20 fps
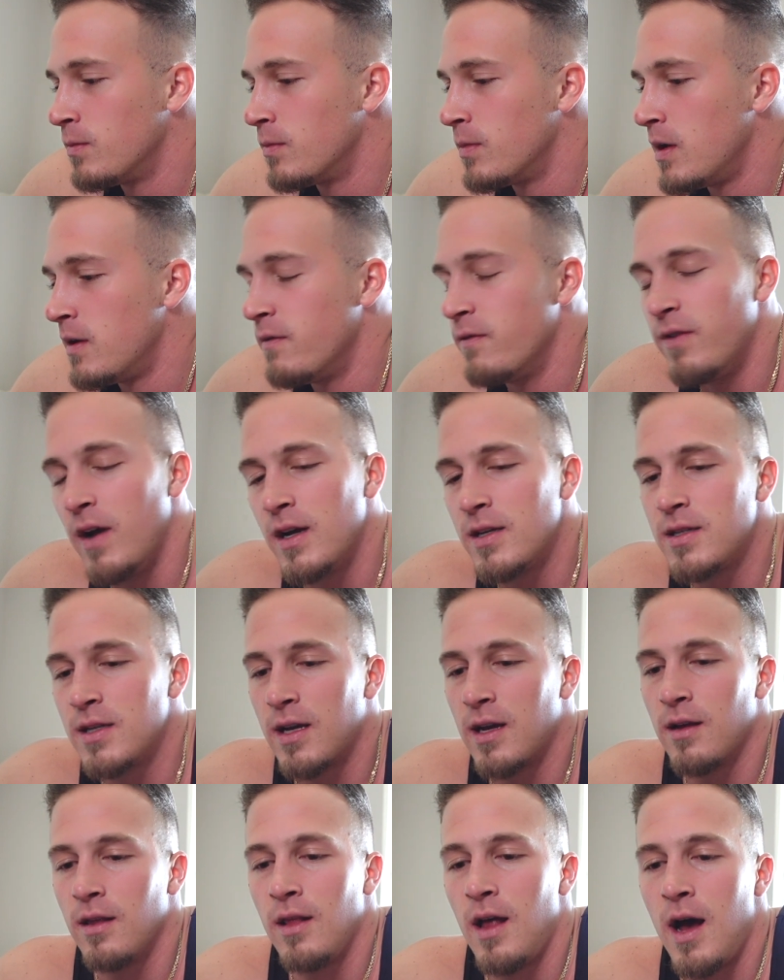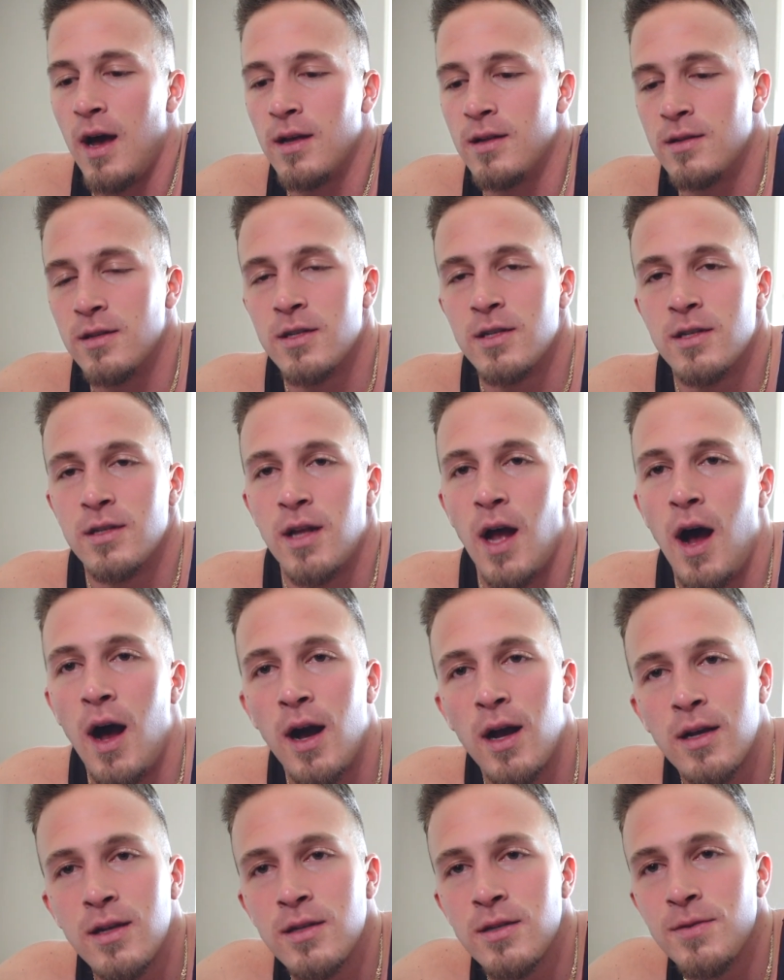investing a lot in
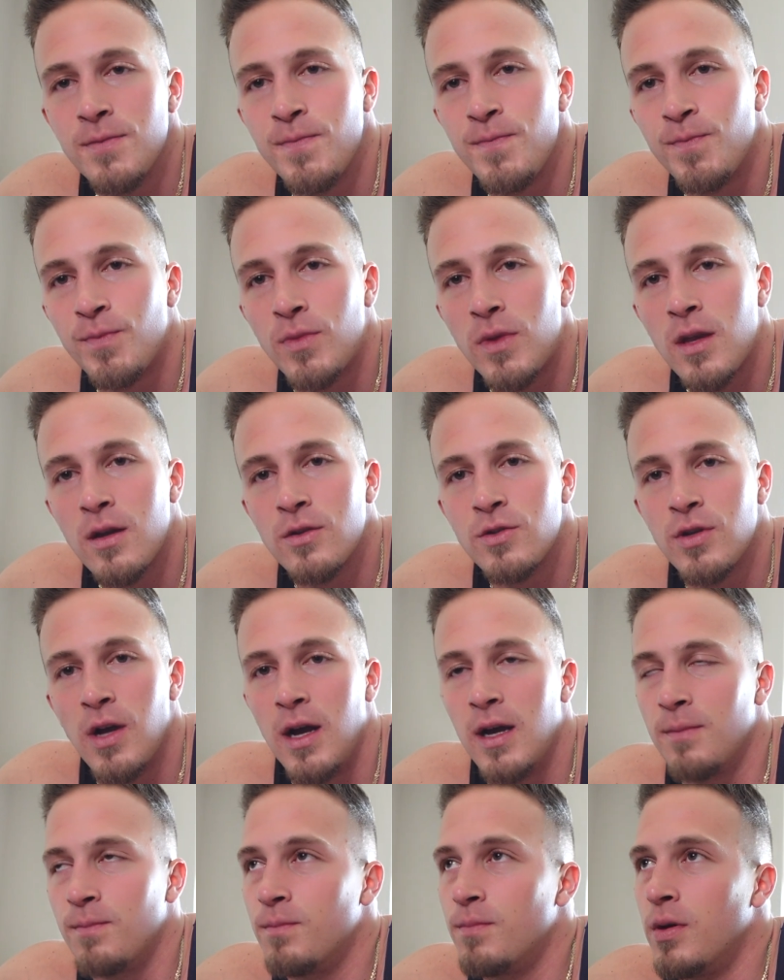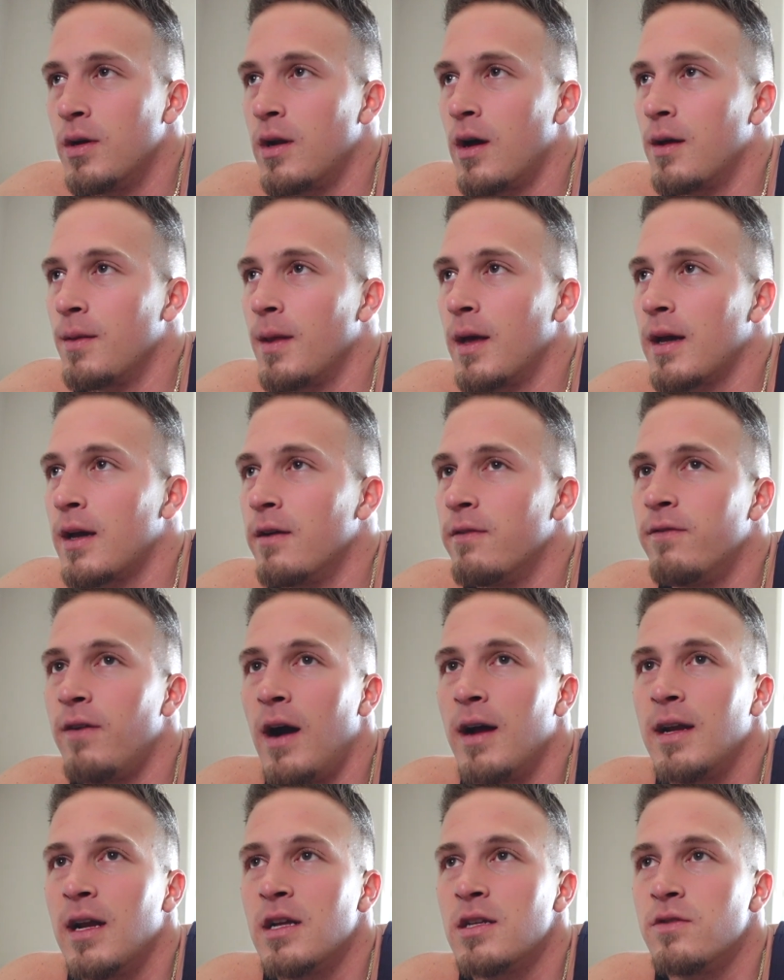stocks, so I put on like a
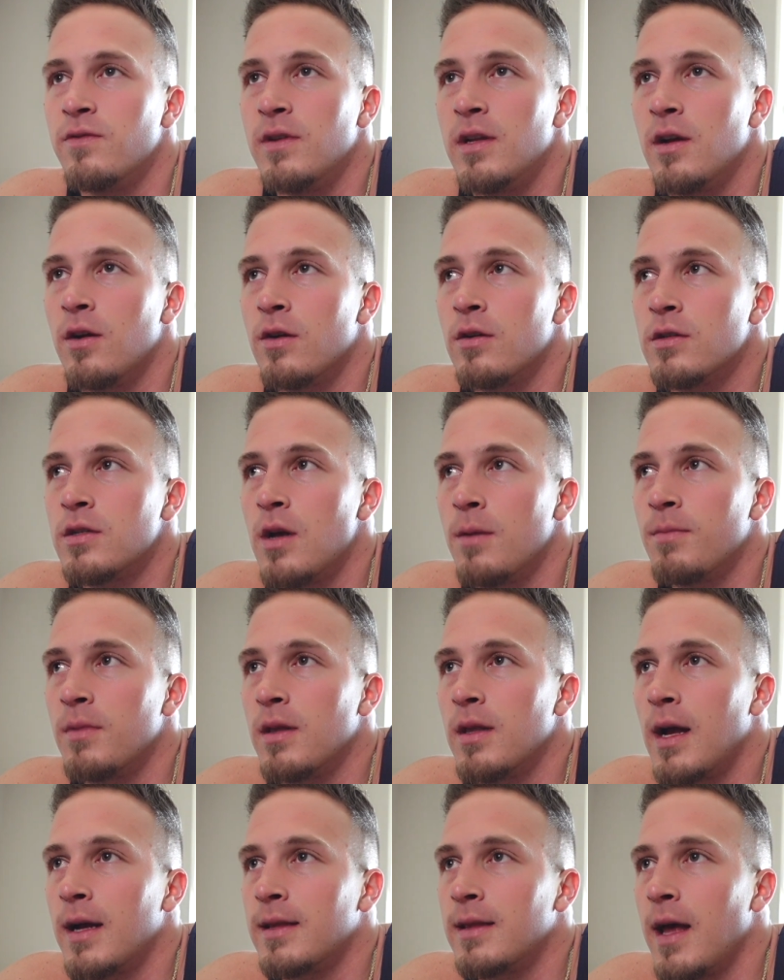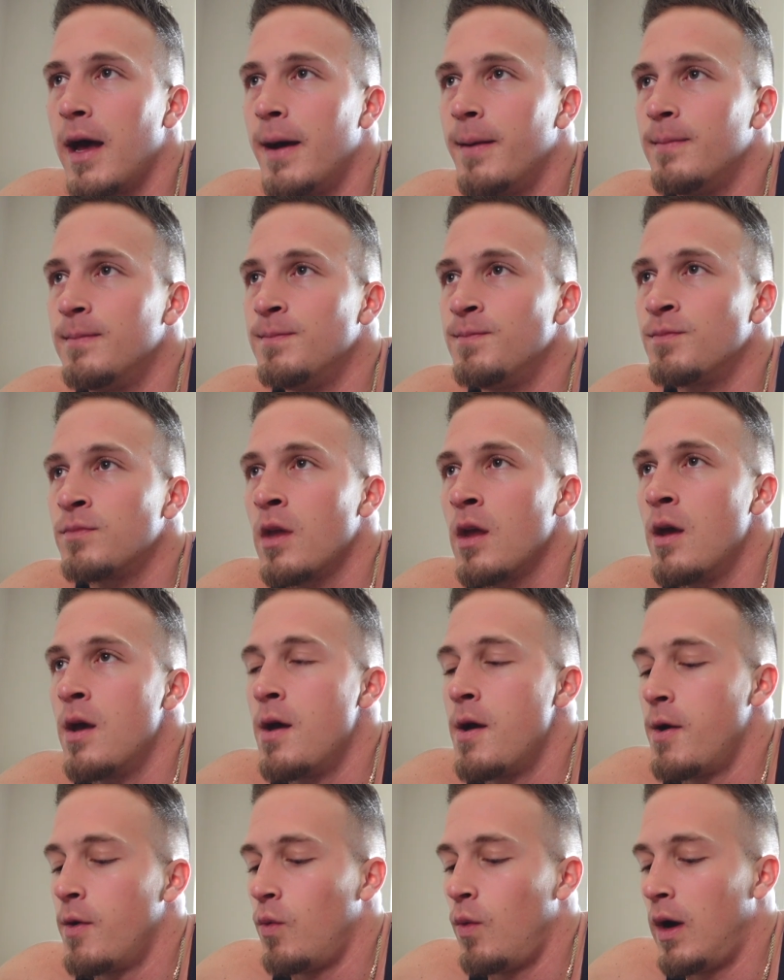finance video or something like that
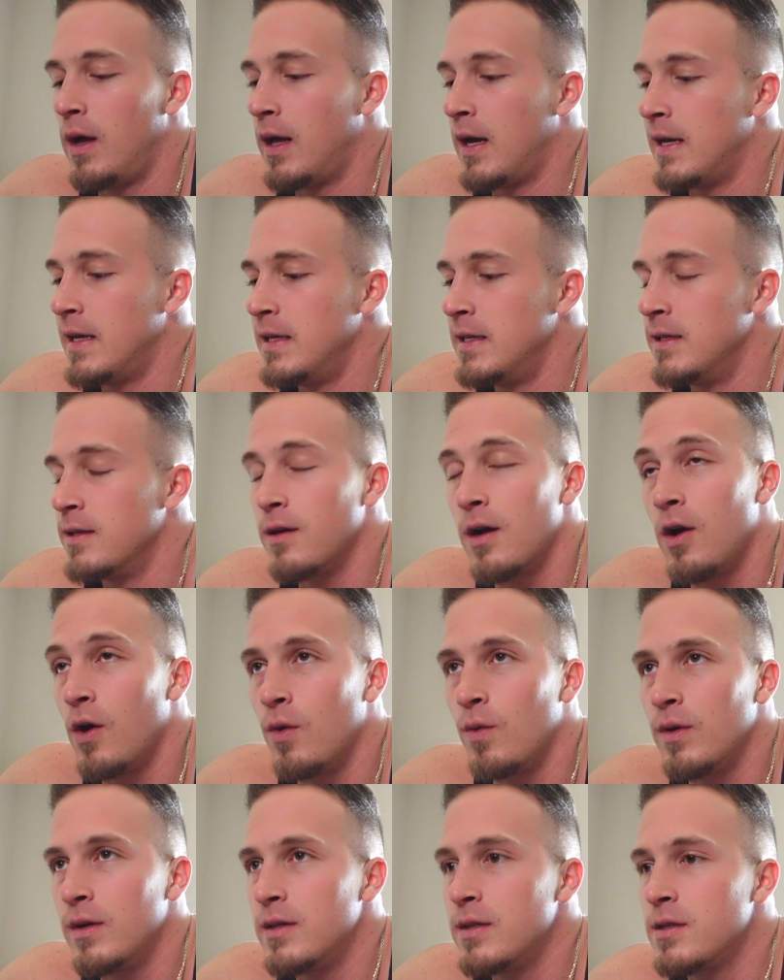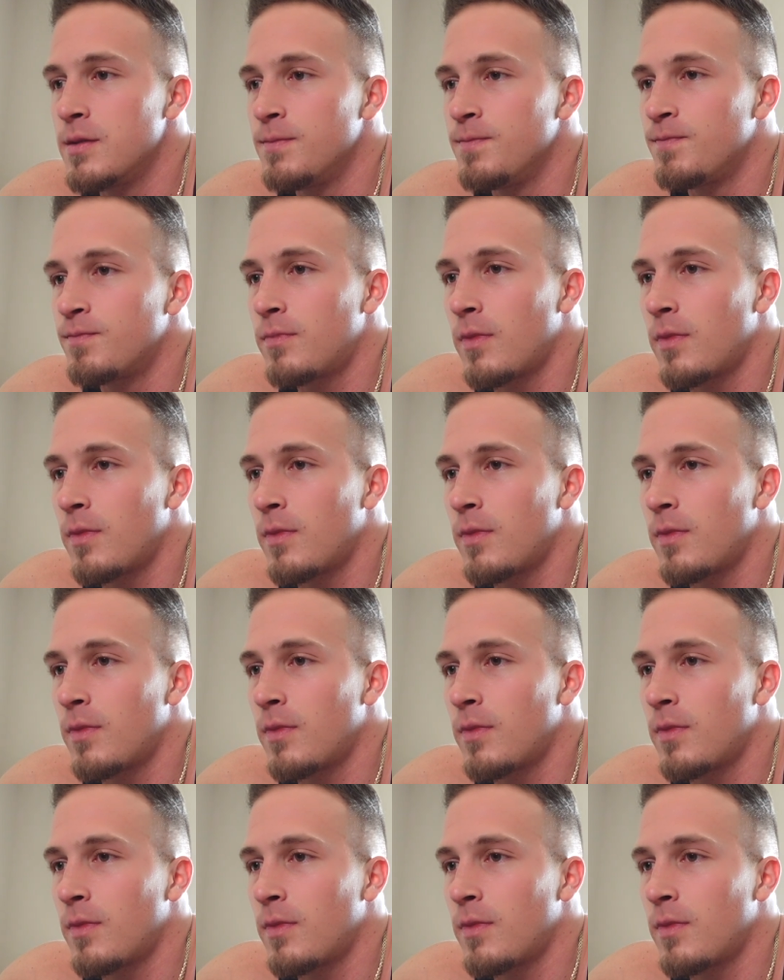while I eat always.